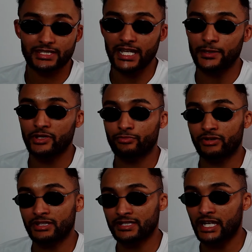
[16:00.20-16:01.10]
Salman
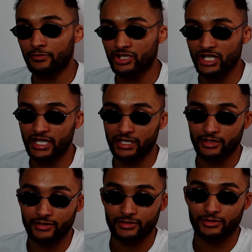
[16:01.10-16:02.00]
Prince Salman
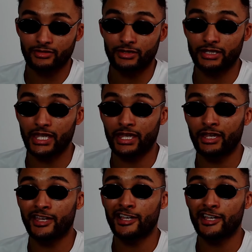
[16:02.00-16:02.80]
Shake, yeah,